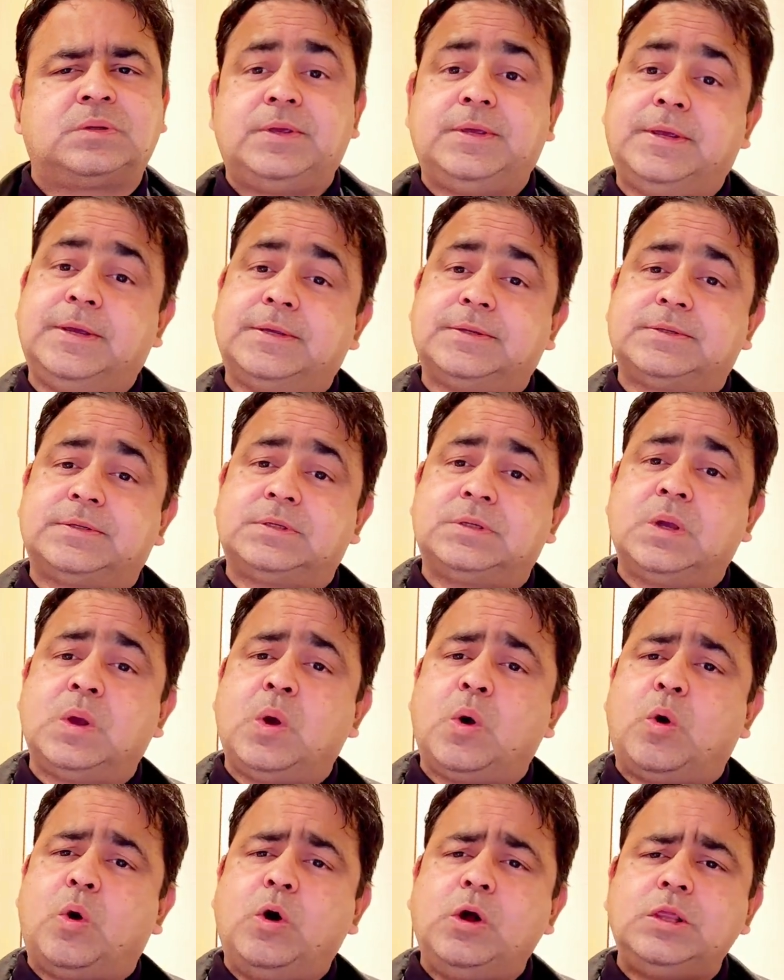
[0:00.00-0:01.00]
Yes,
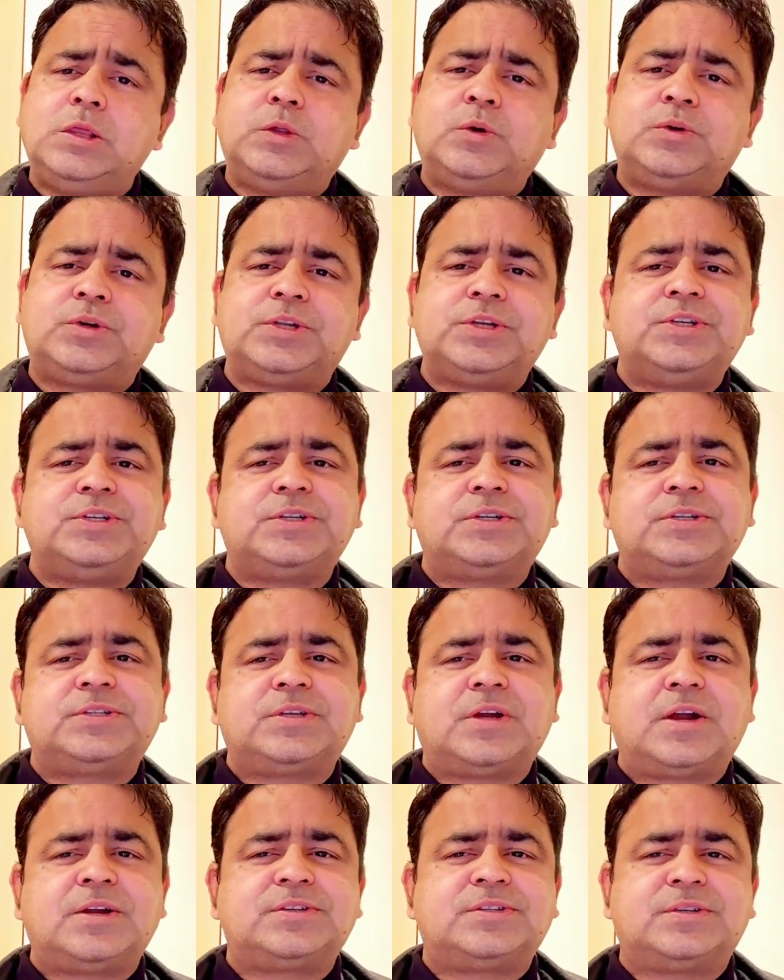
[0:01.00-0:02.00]
although
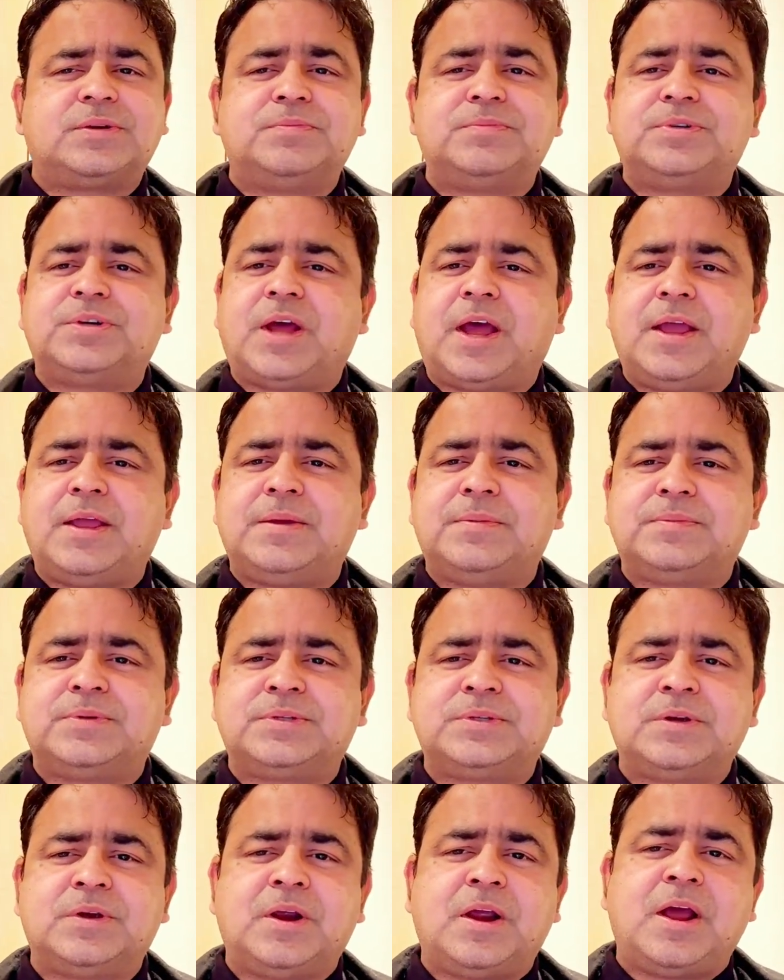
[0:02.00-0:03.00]
teachers are
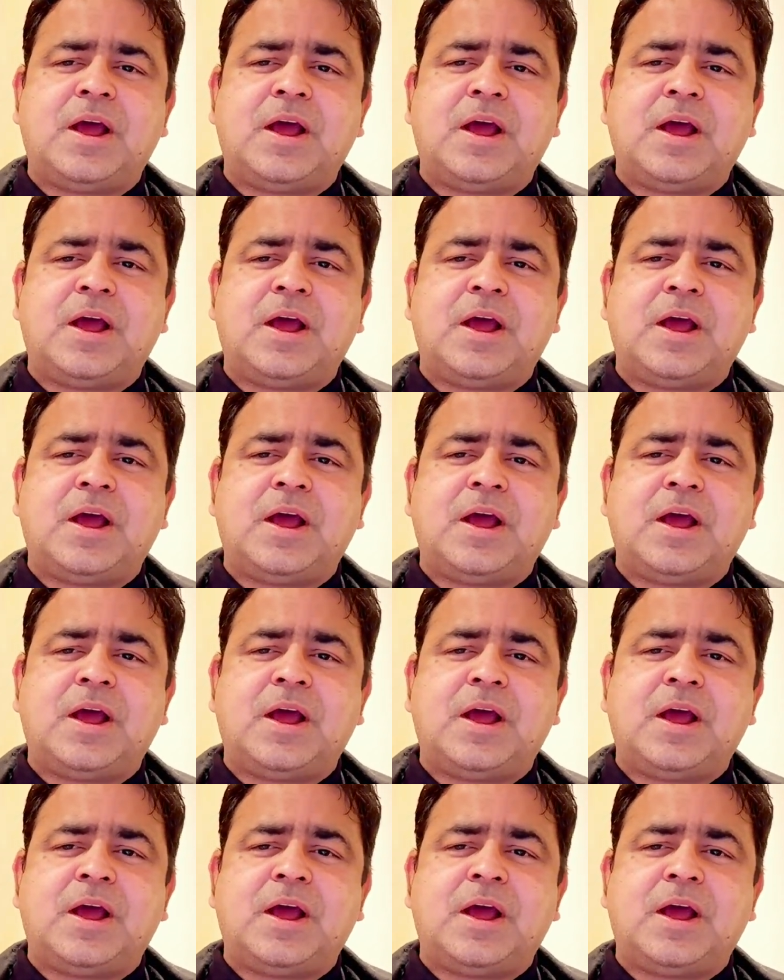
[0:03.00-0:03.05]
sometimes